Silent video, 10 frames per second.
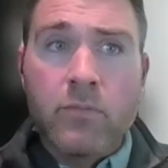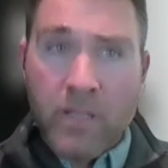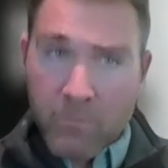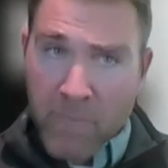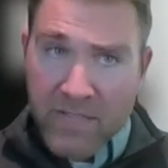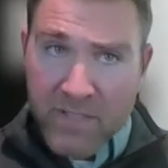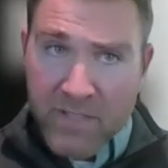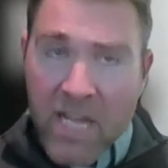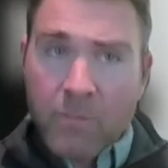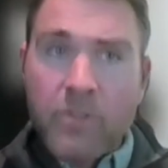And by
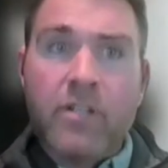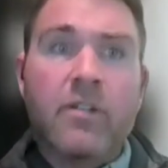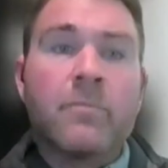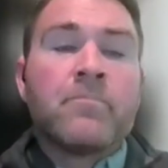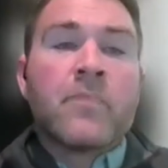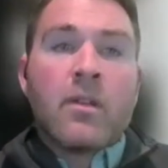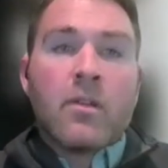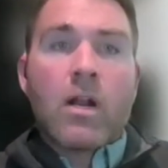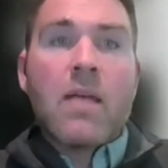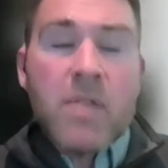sustainable here,
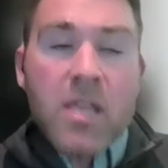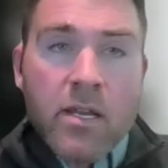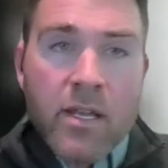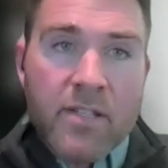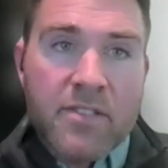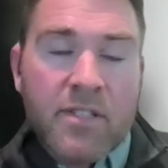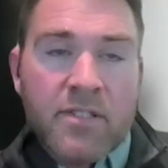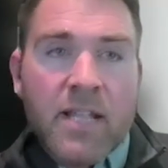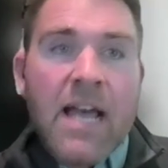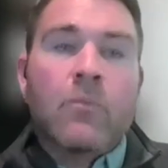what I mean is
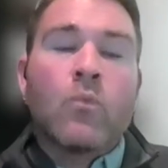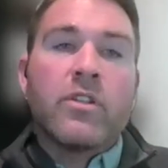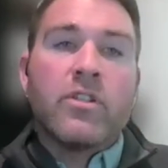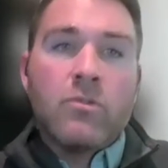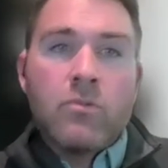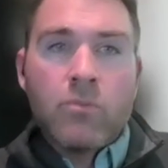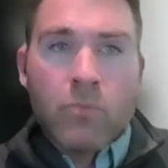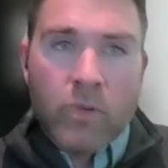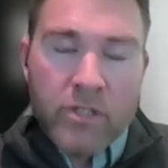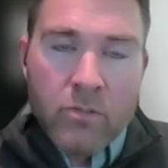that when
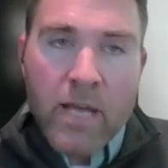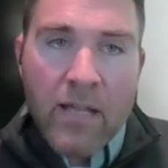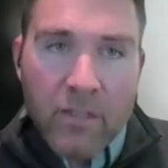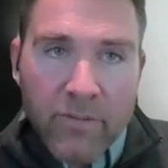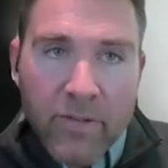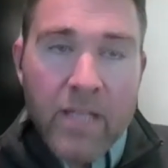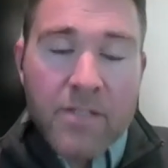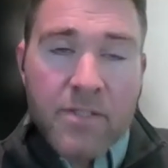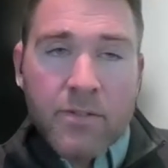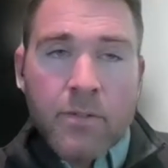you
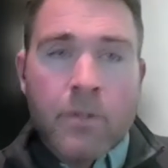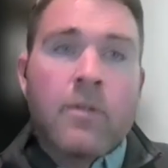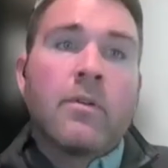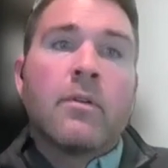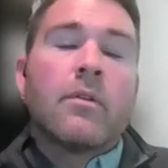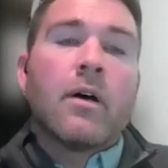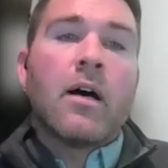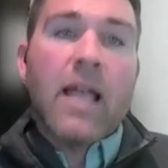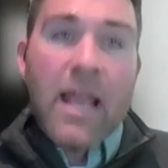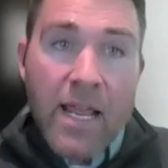elevate
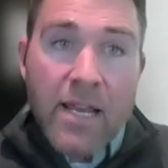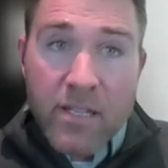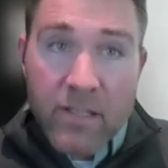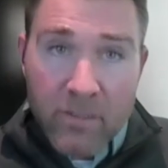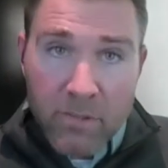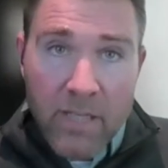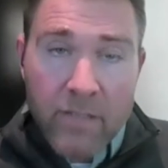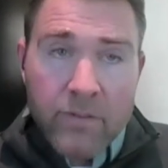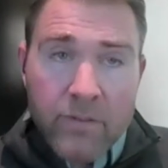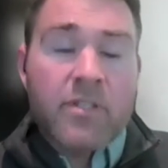NAD in the
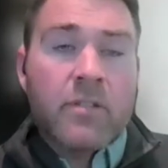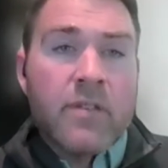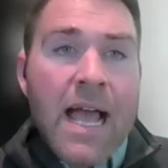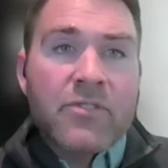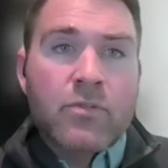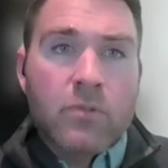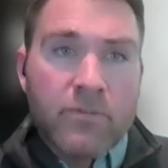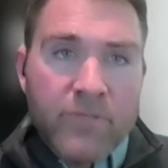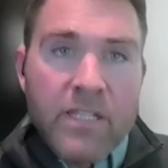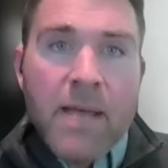blood, there's a natural
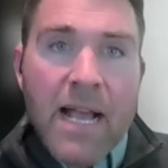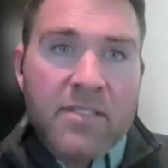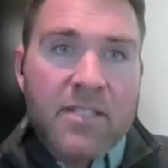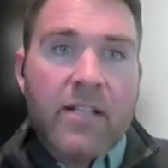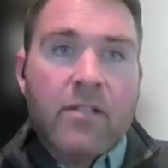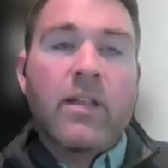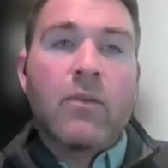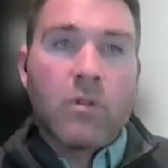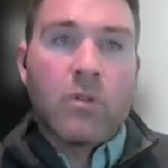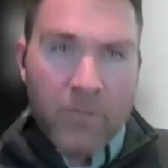feedback cycle
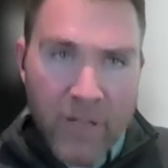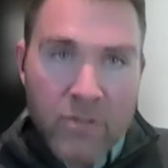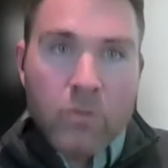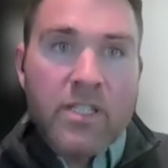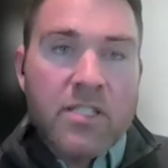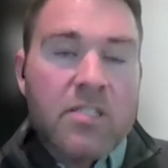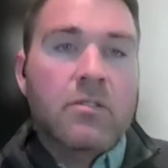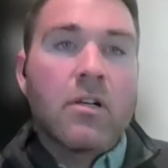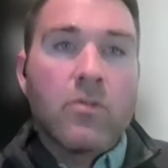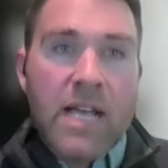that will eventually
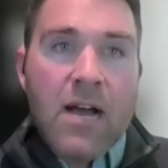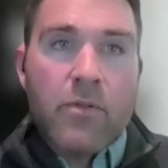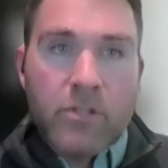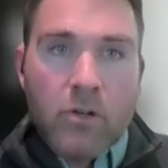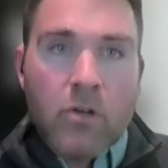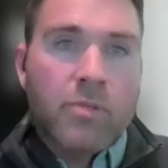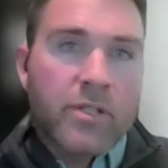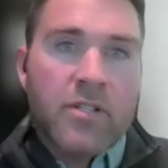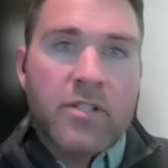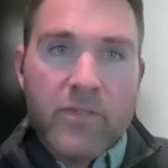slow down your own
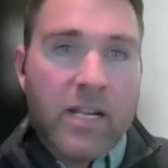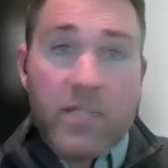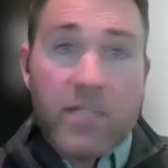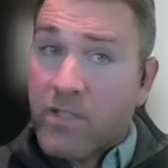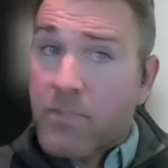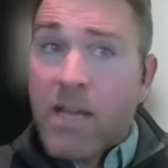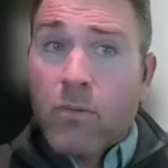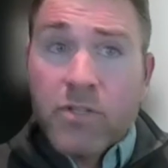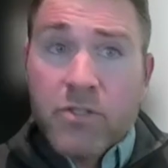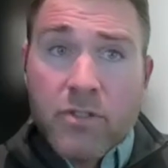production of NAD. It doesn't
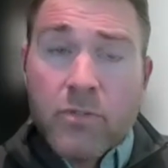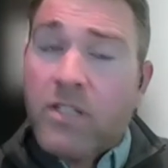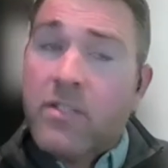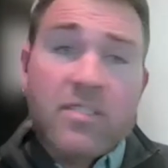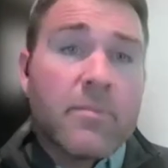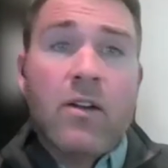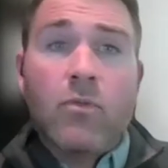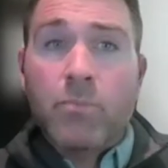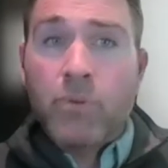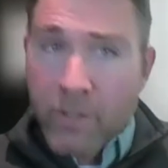matter what you do, and it doesn't matter
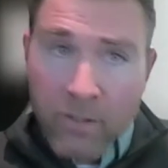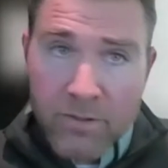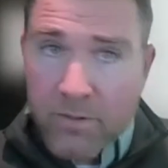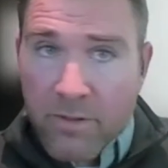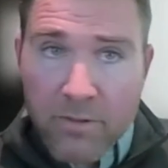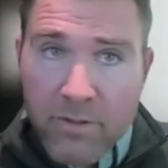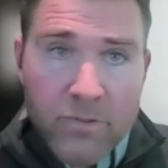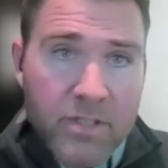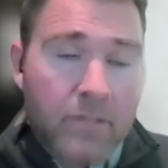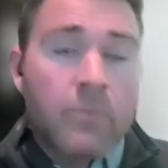what precursor you're
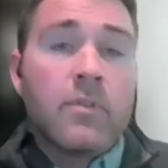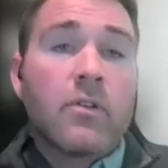using.